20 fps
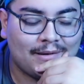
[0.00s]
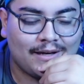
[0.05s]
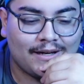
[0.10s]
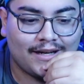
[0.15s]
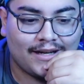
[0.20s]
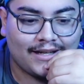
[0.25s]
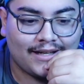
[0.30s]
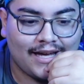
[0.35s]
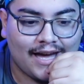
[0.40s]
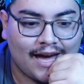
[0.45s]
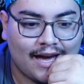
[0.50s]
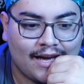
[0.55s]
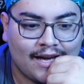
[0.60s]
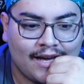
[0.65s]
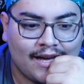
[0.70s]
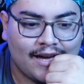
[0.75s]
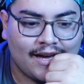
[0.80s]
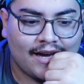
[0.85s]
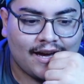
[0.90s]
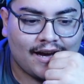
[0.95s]
But yeah,
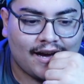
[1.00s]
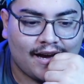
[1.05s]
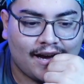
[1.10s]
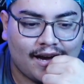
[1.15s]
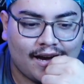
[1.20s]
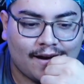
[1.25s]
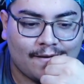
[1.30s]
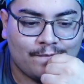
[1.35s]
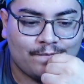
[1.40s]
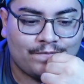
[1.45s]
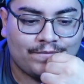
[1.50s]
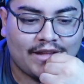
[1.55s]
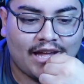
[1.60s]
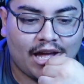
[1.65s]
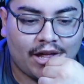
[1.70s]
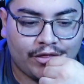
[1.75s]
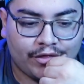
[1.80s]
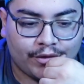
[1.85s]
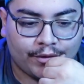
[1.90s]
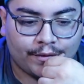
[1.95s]
um,
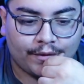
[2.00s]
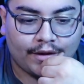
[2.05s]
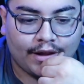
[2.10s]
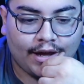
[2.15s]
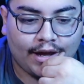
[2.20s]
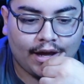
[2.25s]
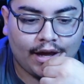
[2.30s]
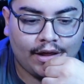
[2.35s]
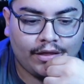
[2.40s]
Ethel